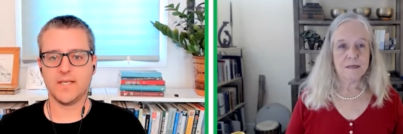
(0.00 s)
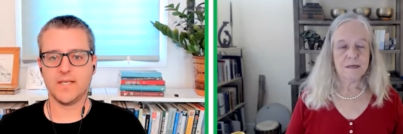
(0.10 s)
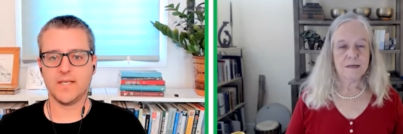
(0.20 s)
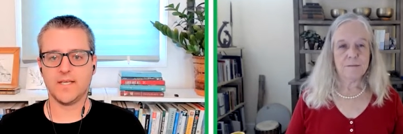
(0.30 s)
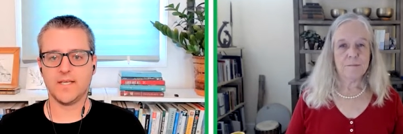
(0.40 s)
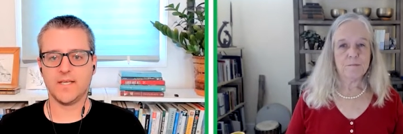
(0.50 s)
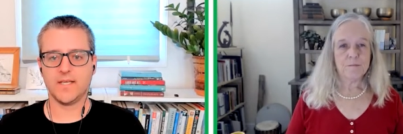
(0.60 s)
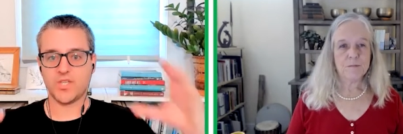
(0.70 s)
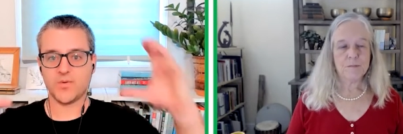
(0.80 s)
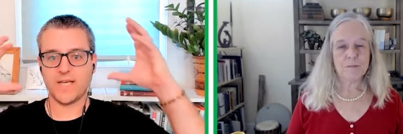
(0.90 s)
Speaker 1: And and when
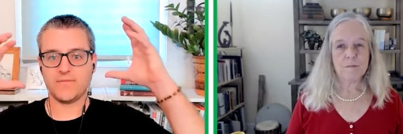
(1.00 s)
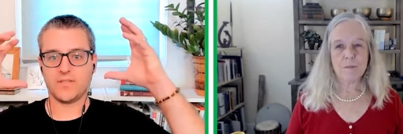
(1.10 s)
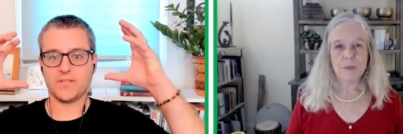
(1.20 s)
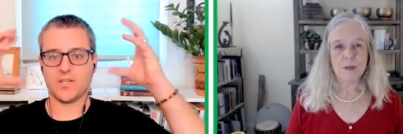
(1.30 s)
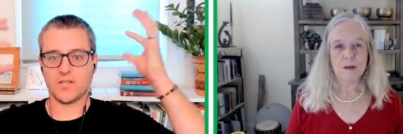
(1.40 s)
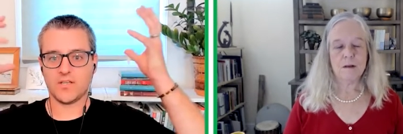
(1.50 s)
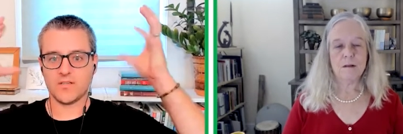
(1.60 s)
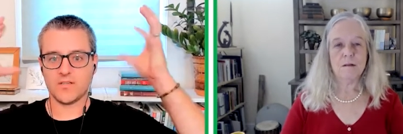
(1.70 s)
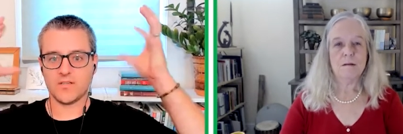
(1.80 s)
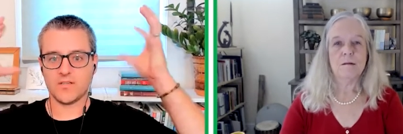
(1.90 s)
you have a large
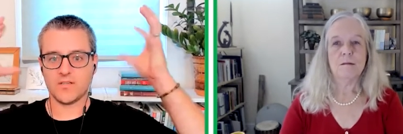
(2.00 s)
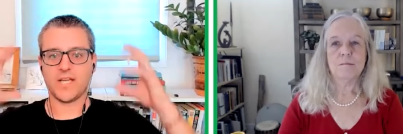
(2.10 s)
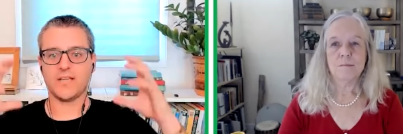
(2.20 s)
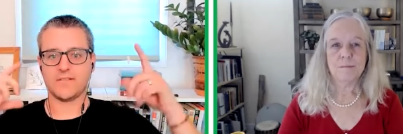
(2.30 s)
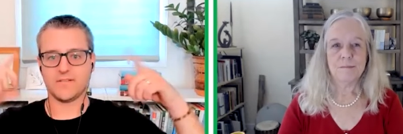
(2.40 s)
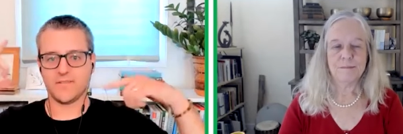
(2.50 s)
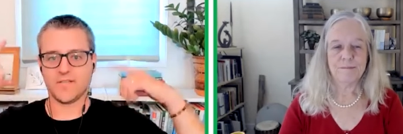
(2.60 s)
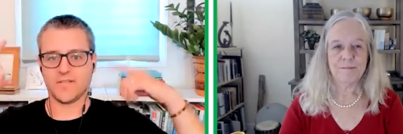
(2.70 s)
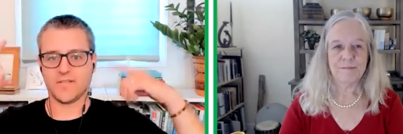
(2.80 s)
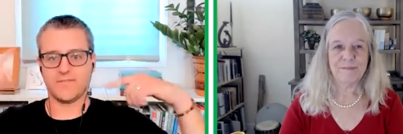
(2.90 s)
brain or a
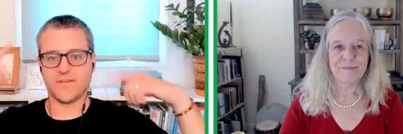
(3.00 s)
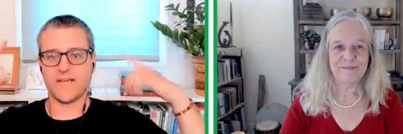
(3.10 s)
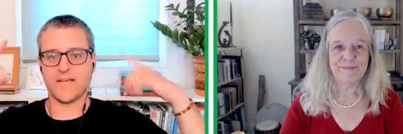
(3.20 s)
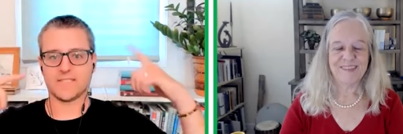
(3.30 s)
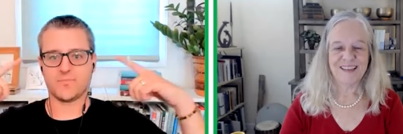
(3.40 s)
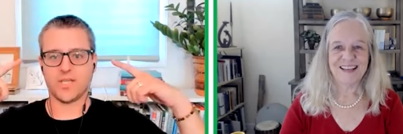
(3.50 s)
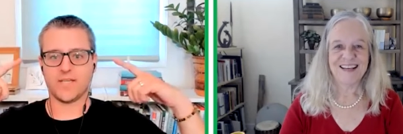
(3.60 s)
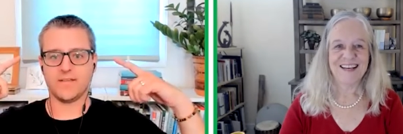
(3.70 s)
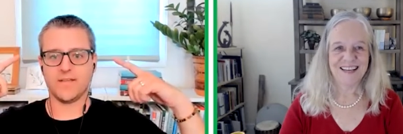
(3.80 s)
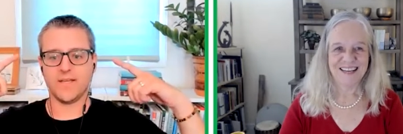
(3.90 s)
very fast brain,
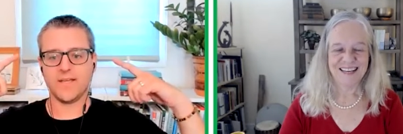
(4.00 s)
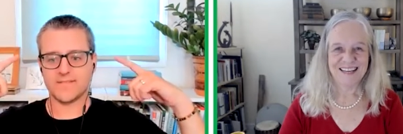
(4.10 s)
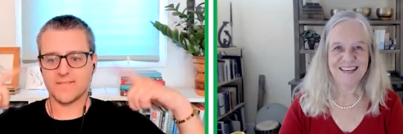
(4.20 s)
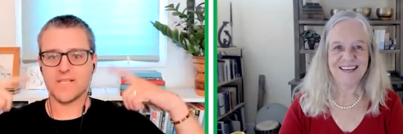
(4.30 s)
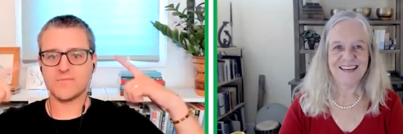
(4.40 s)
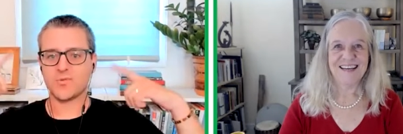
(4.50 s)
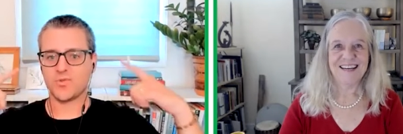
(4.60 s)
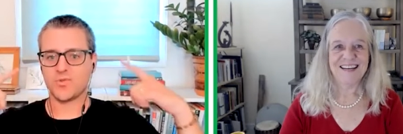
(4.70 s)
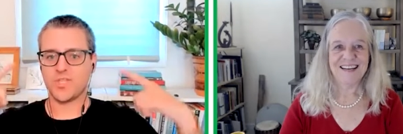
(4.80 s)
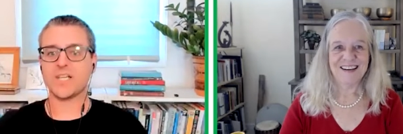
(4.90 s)
sometimes we're really
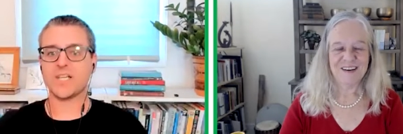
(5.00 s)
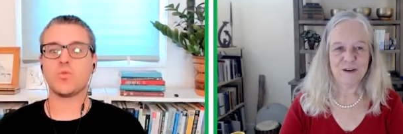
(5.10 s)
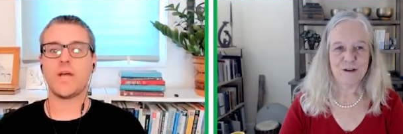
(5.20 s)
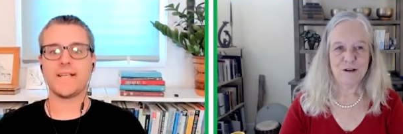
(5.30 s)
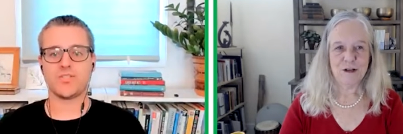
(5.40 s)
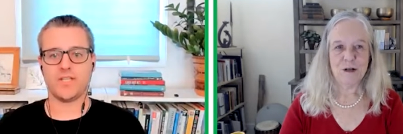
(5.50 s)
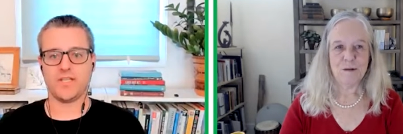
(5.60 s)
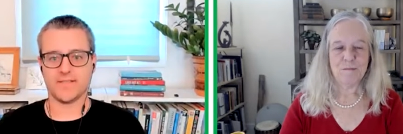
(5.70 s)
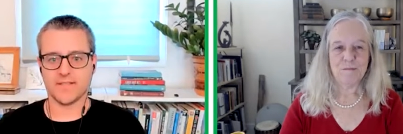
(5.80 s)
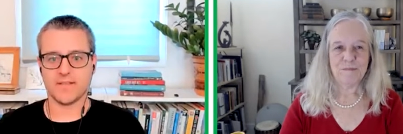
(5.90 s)
good at
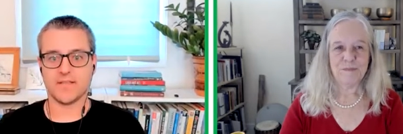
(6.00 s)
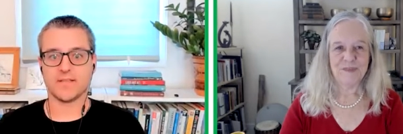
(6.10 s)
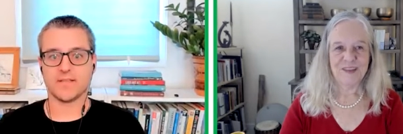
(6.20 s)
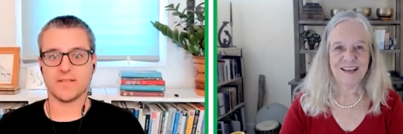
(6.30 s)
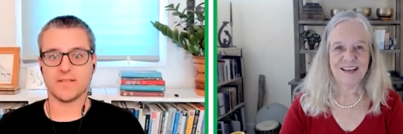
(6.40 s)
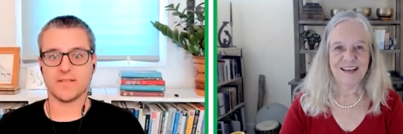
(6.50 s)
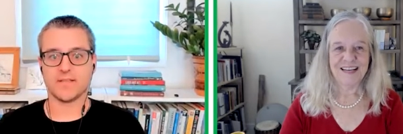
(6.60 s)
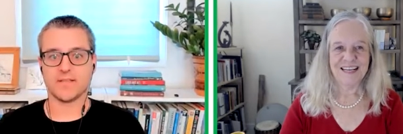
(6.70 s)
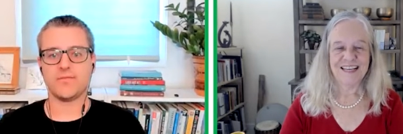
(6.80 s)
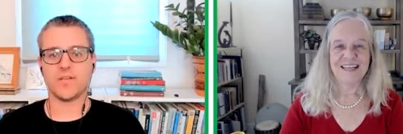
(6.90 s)
rationalizing things. That's
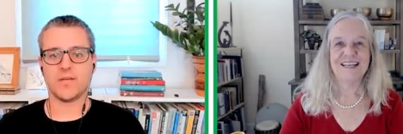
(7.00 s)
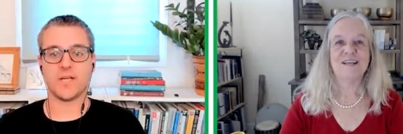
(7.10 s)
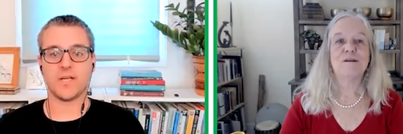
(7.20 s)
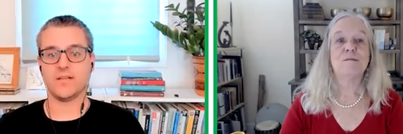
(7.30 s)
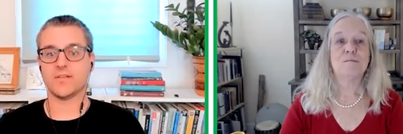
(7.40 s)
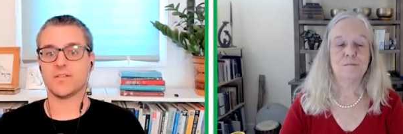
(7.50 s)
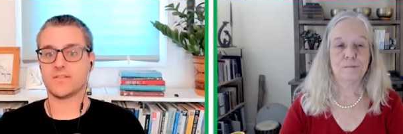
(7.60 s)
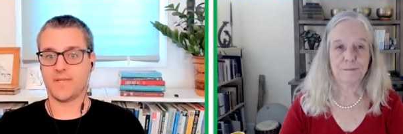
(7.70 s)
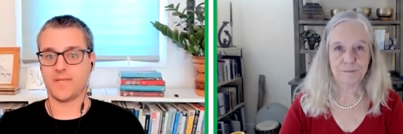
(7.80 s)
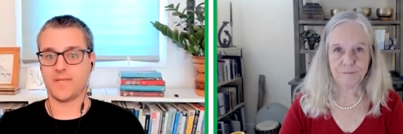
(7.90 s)
another phenomenon I notice in
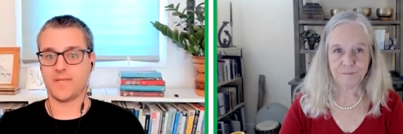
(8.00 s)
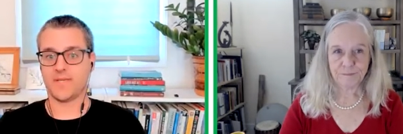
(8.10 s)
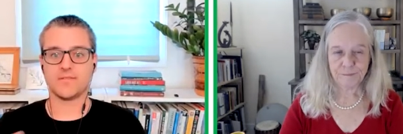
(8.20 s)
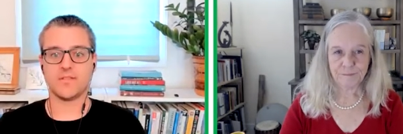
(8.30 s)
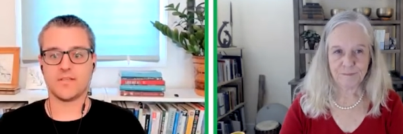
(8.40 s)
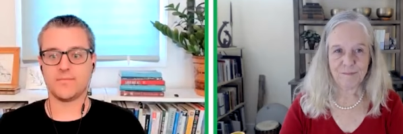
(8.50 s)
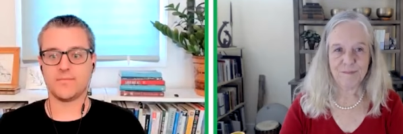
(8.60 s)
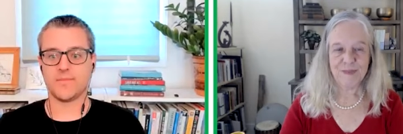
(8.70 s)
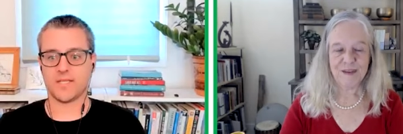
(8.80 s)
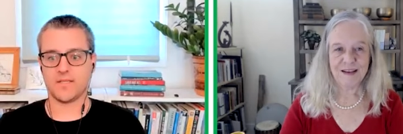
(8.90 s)
myself, but also in a lot of
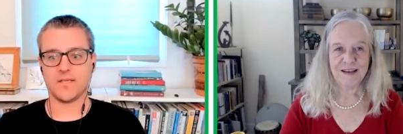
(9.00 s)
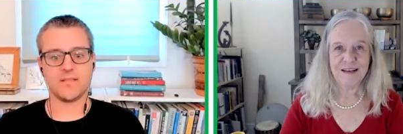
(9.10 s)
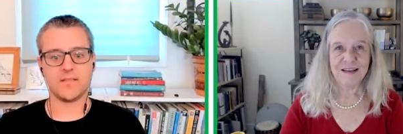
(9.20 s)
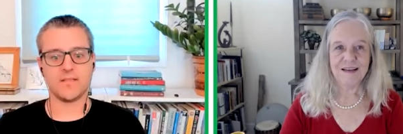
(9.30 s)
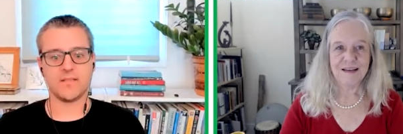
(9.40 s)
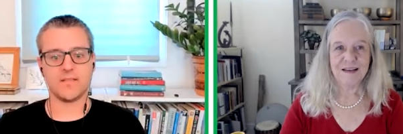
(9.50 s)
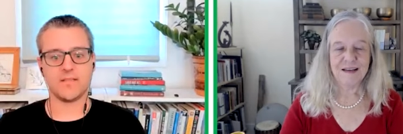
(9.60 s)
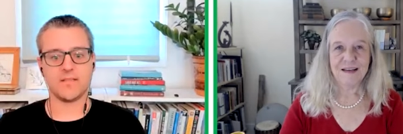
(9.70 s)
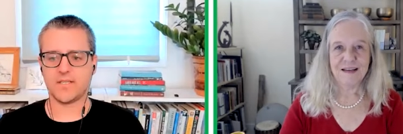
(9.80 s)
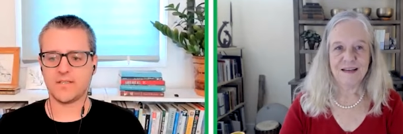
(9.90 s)
my clients, is we're really
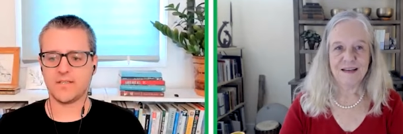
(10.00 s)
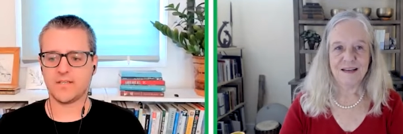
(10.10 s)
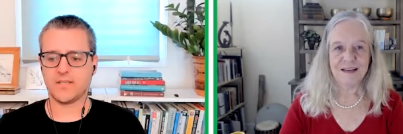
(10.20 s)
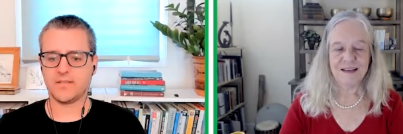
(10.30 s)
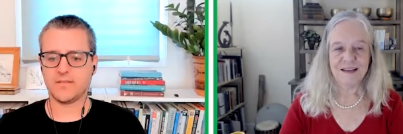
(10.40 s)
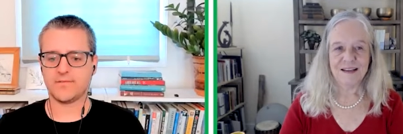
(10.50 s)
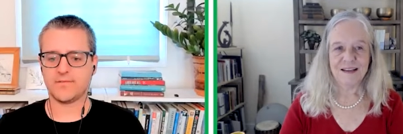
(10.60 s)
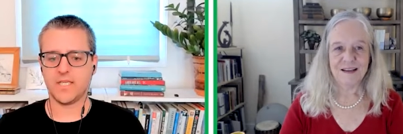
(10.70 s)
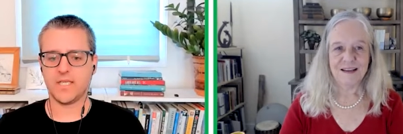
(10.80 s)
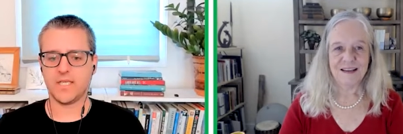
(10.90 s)
good at kind of
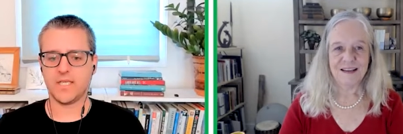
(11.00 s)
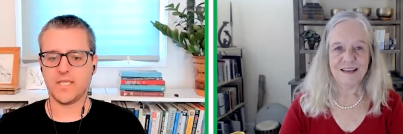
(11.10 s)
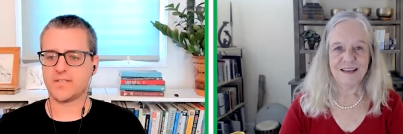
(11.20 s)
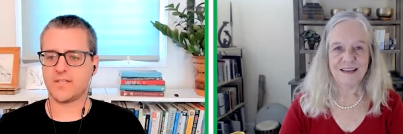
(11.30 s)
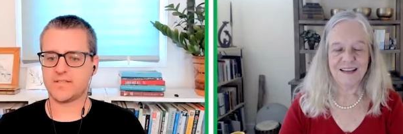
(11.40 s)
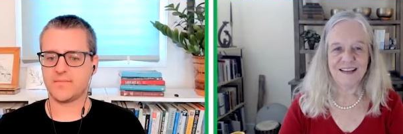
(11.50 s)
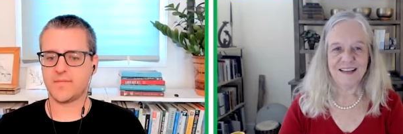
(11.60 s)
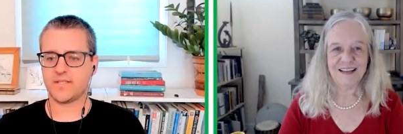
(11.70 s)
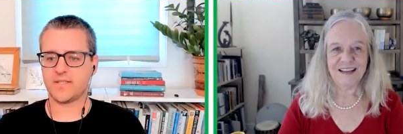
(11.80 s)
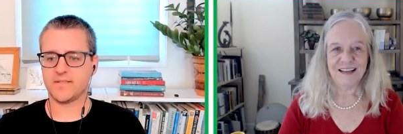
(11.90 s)
maybe understanding something
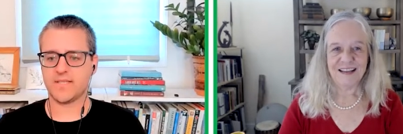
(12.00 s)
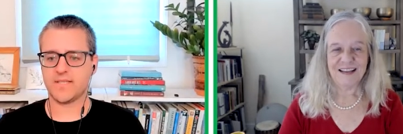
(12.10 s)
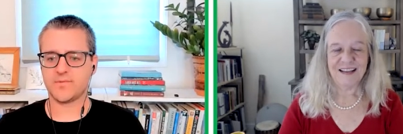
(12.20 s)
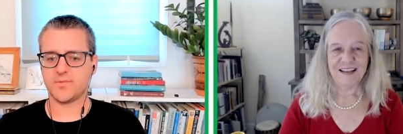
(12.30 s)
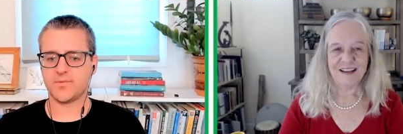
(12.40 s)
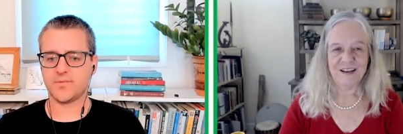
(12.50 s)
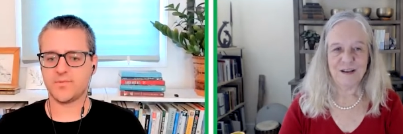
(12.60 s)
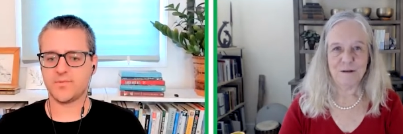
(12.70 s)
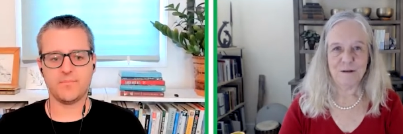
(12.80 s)
conceptually,